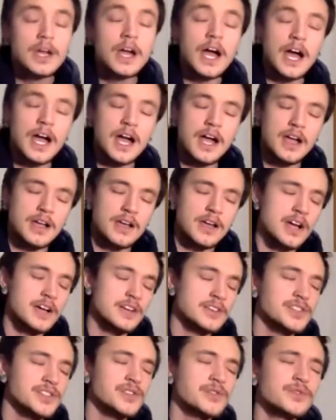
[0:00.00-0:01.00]
I
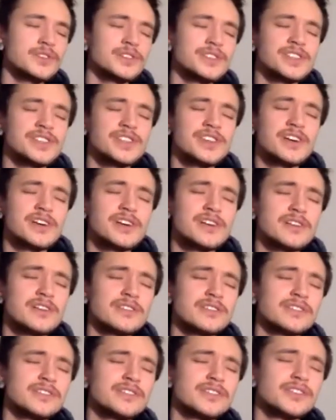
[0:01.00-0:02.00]
ask what's
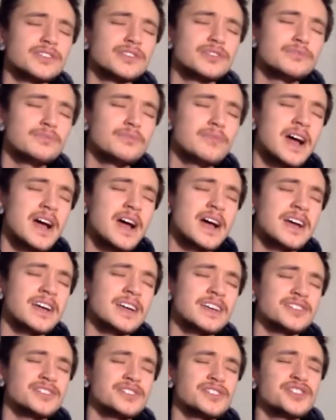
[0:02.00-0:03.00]
on her
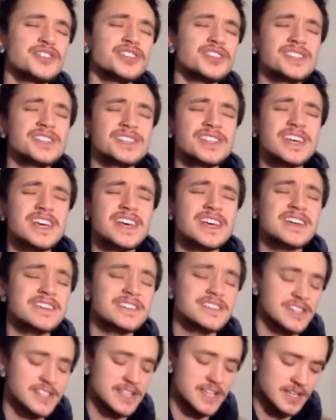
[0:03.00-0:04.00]
mind, she
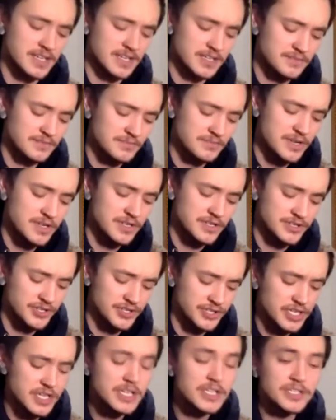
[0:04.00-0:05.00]
says not
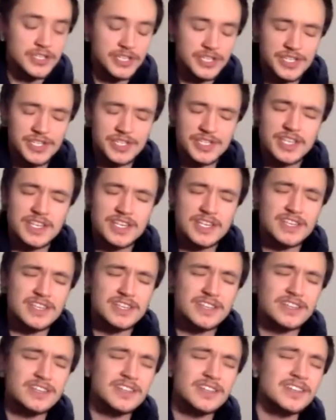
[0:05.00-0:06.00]
much, just
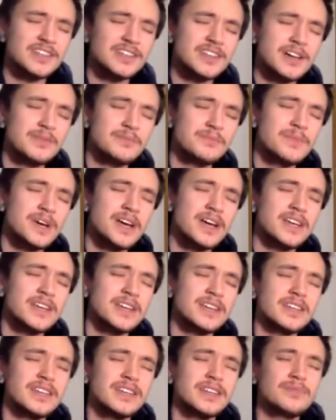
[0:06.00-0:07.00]
think I
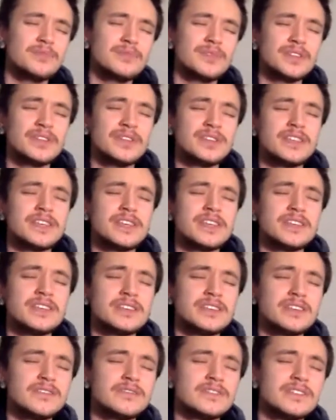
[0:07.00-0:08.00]
might
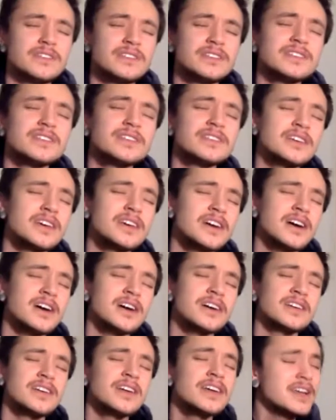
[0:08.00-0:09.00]
believe in
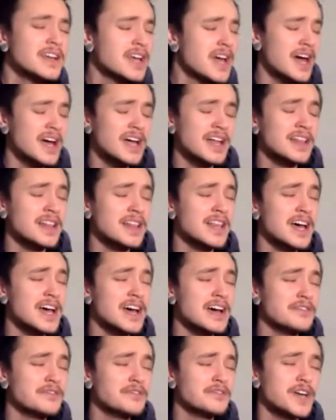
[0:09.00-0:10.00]
God. I
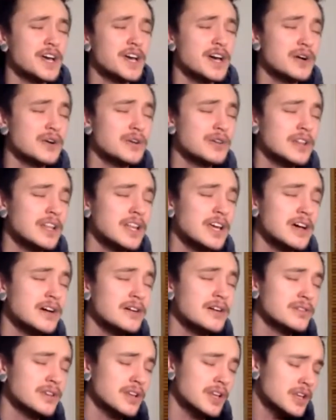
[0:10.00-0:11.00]
laugh out
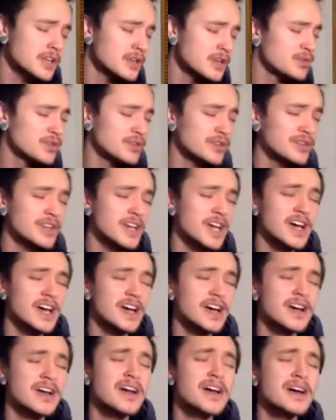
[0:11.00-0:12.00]
loud, but
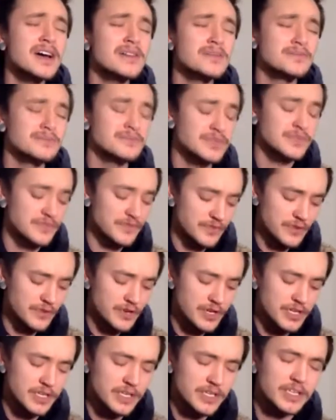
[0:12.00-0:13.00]
I'm
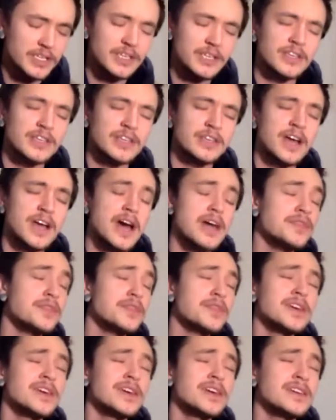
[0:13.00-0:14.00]
afraid I
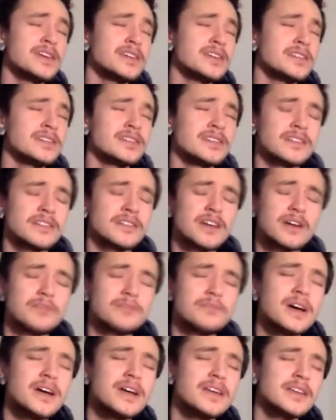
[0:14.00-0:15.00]
think I
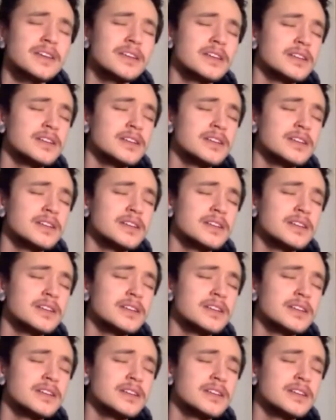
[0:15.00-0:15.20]
might